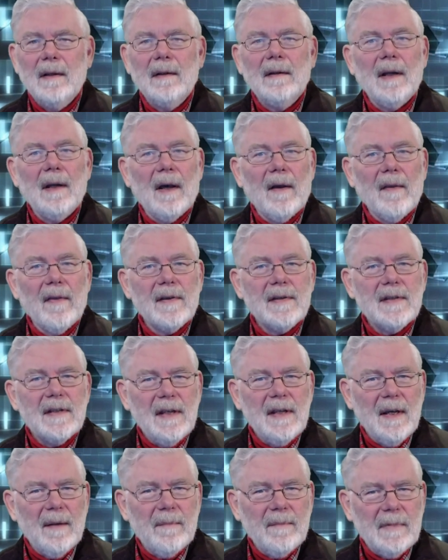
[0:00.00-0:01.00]
Now, the
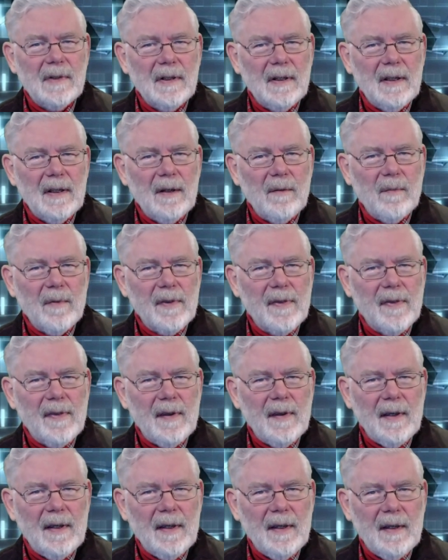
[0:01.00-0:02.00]
CMD with
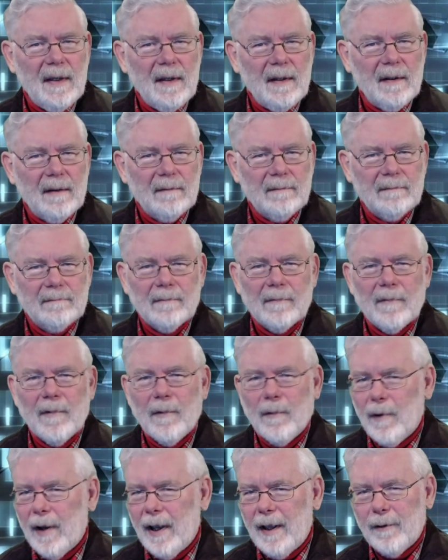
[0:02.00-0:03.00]
the
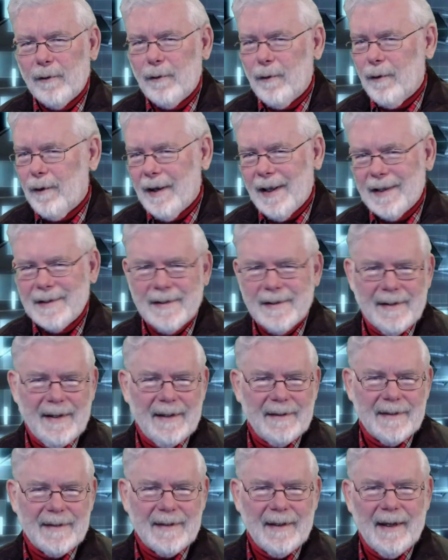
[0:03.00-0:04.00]
greater or less
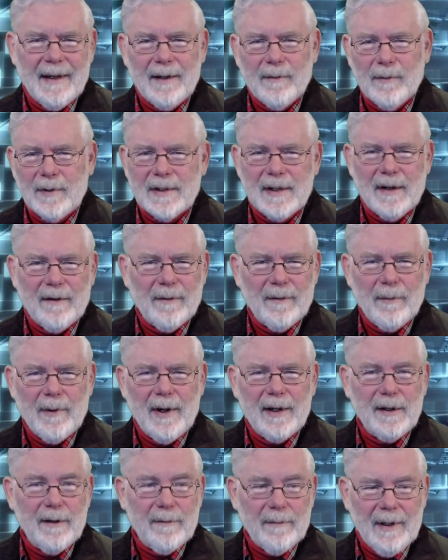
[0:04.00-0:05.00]
than sign, whichever way
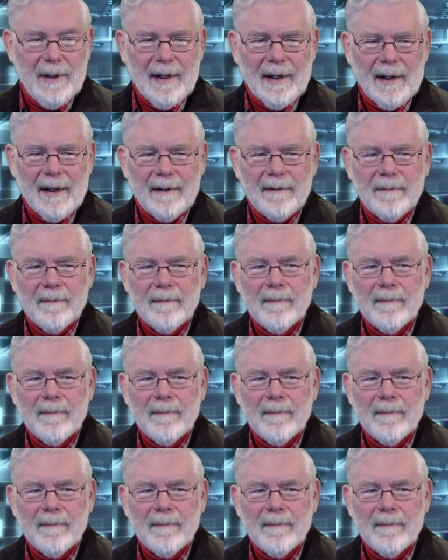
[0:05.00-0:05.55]
you're reading it,